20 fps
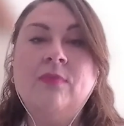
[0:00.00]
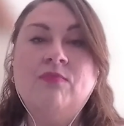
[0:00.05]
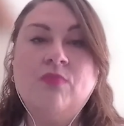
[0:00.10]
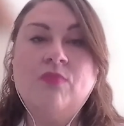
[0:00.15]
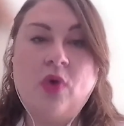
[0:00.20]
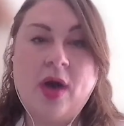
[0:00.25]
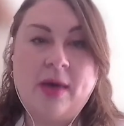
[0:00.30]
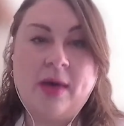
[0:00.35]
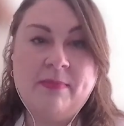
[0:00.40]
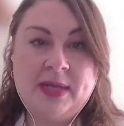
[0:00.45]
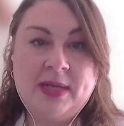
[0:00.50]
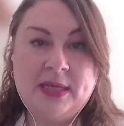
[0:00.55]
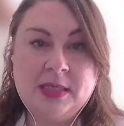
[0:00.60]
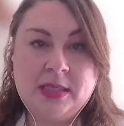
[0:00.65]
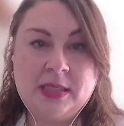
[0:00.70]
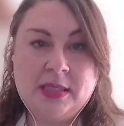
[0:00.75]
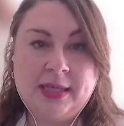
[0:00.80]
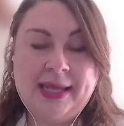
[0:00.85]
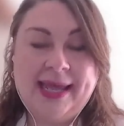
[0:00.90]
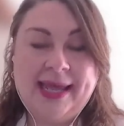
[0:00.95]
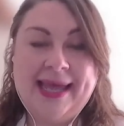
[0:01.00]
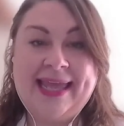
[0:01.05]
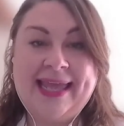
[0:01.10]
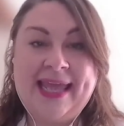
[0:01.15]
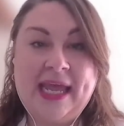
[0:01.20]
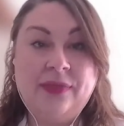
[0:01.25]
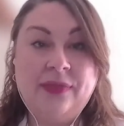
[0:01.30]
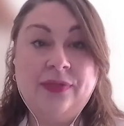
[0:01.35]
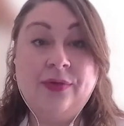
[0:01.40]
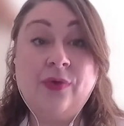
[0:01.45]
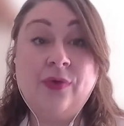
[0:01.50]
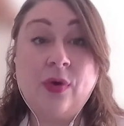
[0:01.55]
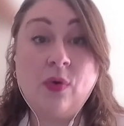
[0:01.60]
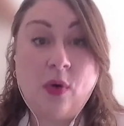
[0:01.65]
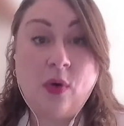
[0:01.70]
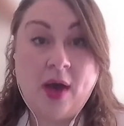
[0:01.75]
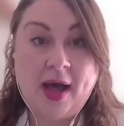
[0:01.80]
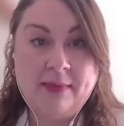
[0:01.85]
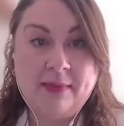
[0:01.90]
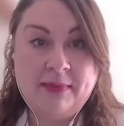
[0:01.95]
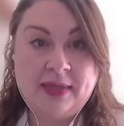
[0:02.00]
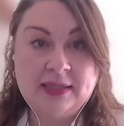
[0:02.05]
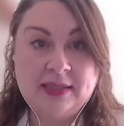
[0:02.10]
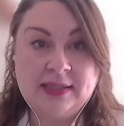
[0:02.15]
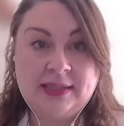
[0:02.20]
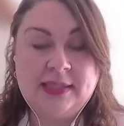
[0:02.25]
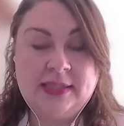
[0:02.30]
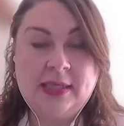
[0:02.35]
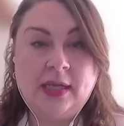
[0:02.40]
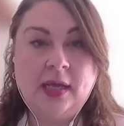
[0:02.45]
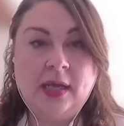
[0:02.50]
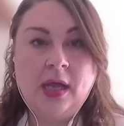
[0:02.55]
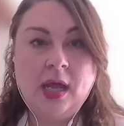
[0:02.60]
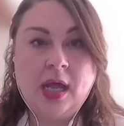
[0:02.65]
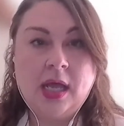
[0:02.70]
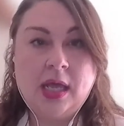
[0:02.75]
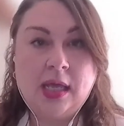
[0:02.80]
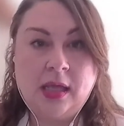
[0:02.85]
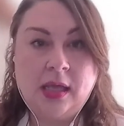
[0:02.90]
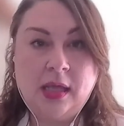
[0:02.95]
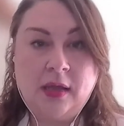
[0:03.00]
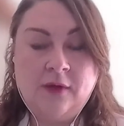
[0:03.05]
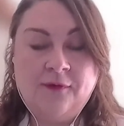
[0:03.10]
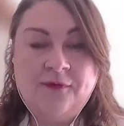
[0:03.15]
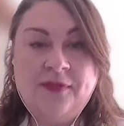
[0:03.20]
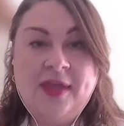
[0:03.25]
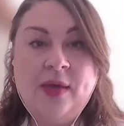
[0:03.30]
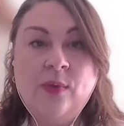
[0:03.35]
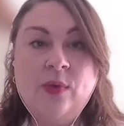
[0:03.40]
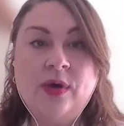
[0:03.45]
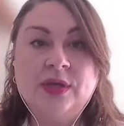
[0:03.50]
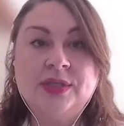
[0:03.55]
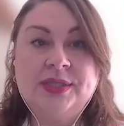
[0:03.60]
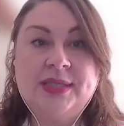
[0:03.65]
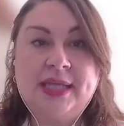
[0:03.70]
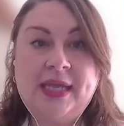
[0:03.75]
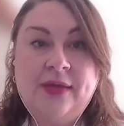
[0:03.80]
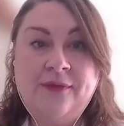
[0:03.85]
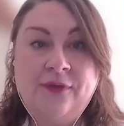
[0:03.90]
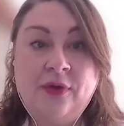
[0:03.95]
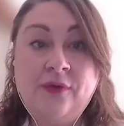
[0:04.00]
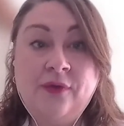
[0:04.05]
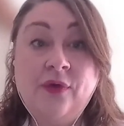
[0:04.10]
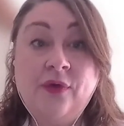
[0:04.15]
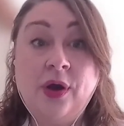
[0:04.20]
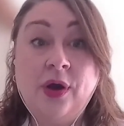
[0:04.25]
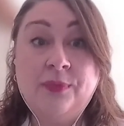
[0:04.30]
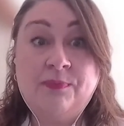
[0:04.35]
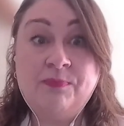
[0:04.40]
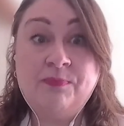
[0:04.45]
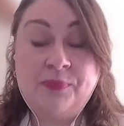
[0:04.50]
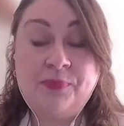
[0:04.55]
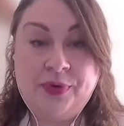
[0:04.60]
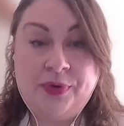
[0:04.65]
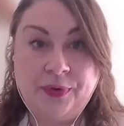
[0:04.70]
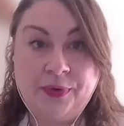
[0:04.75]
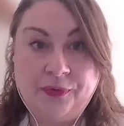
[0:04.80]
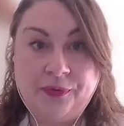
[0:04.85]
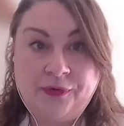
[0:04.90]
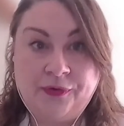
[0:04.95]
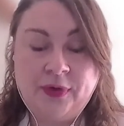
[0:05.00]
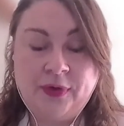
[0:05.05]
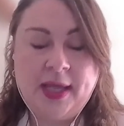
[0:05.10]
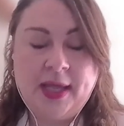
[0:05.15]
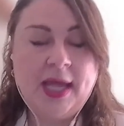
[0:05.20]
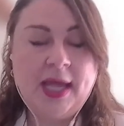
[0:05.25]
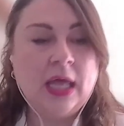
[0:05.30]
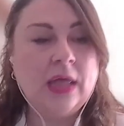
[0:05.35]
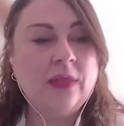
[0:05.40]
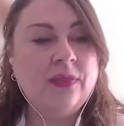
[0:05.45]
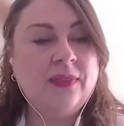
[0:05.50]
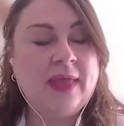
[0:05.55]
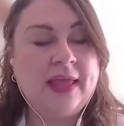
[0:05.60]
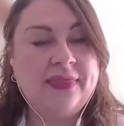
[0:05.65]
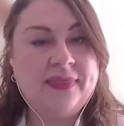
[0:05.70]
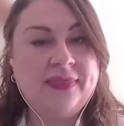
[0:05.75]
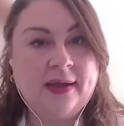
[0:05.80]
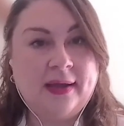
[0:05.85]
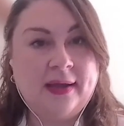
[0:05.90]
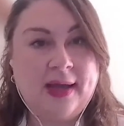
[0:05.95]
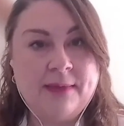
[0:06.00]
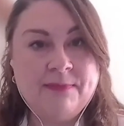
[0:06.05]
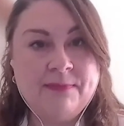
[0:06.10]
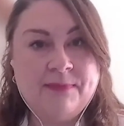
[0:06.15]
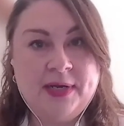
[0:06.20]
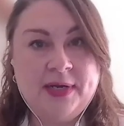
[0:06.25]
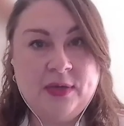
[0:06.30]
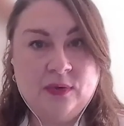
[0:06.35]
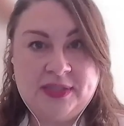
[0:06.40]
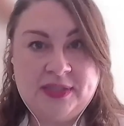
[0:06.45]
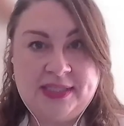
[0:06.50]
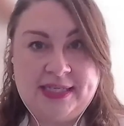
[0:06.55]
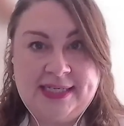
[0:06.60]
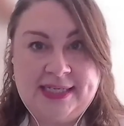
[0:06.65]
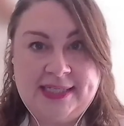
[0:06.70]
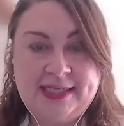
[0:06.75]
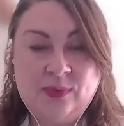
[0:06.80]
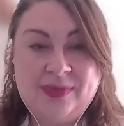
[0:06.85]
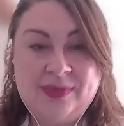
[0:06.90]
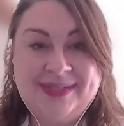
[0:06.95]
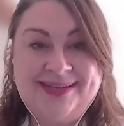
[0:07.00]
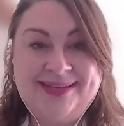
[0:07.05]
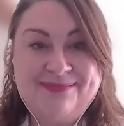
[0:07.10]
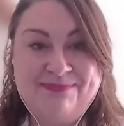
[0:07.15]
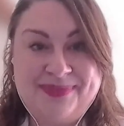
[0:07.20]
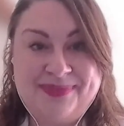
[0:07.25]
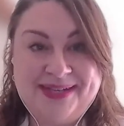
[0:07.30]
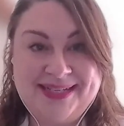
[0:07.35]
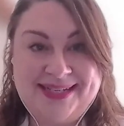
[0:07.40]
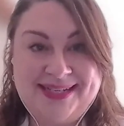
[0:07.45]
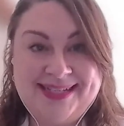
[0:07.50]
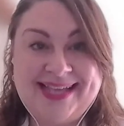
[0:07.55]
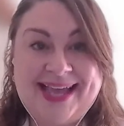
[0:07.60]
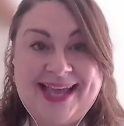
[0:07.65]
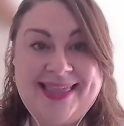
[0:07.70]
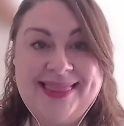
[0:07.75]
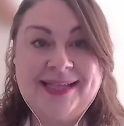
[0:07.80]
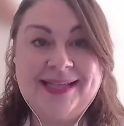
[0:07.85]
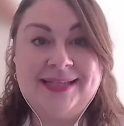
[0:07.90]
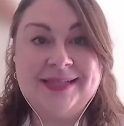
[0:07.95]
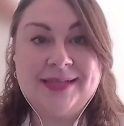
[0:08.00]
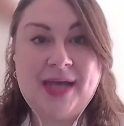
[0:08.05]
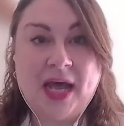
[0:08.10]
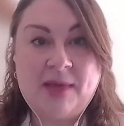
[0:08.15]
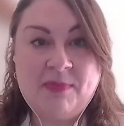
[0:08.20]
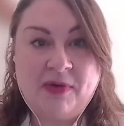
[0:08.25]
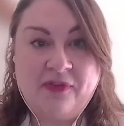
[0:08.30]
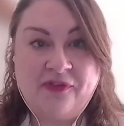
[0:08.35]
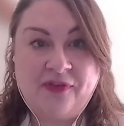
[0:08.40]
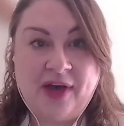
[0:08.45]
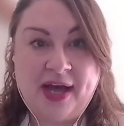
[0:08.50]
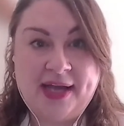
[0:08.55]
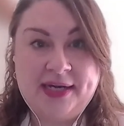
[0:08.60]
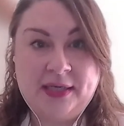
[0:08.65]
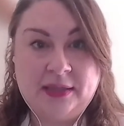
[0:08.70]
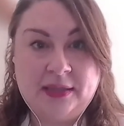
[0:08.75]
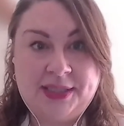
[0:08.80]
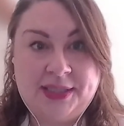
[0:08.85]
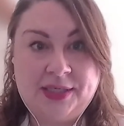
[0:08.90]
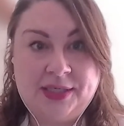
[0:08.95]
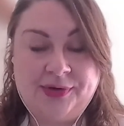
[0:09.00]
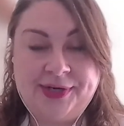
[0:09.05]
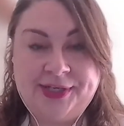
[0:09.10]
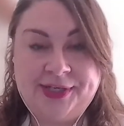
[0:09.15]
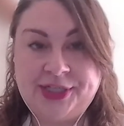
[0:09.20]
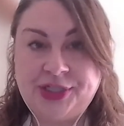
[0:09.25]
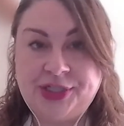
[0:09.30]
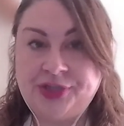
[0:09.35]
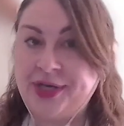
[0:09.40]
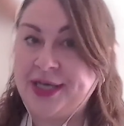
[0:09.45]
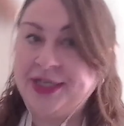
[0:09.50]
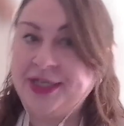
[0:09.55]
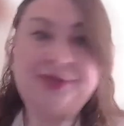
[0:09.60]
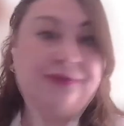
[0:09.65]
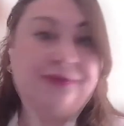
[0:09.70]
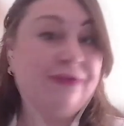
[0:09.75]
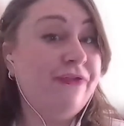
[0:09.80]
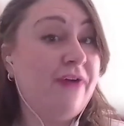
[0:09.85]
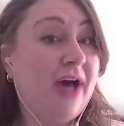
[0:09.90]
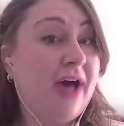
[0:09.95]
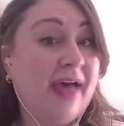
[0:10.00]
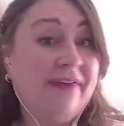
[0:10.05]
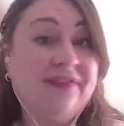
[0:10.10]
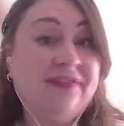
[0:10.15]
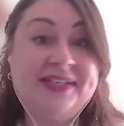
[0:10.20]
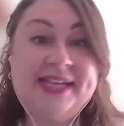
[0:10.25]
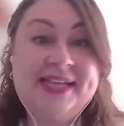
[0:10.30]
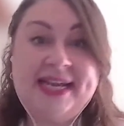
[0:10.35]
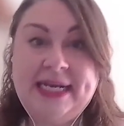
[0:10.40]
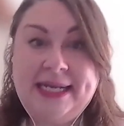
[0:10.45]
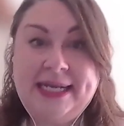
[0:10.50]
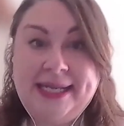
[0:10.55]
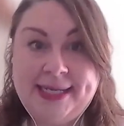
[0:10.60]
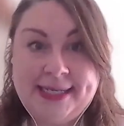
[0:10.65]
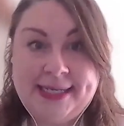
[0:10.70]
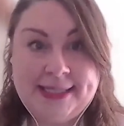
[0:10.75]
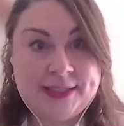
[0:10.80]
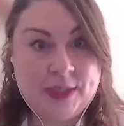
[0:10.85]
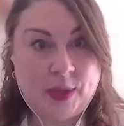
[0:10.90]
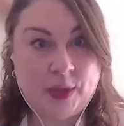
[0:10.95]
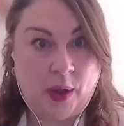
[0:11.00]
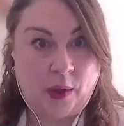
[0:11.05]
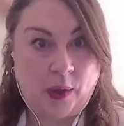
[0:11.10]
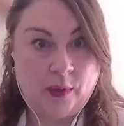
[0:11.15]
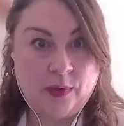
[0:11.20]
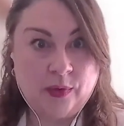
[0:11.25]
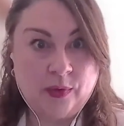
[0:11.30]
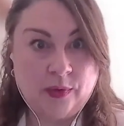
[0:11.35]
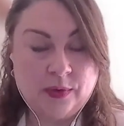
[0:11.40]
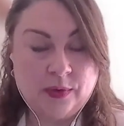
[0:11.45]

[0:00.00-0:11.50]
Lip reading: Muhammad, again, the requirements. If you've got proof that the company or CC was in business at the time of final deregistration, 5, 10 years ago,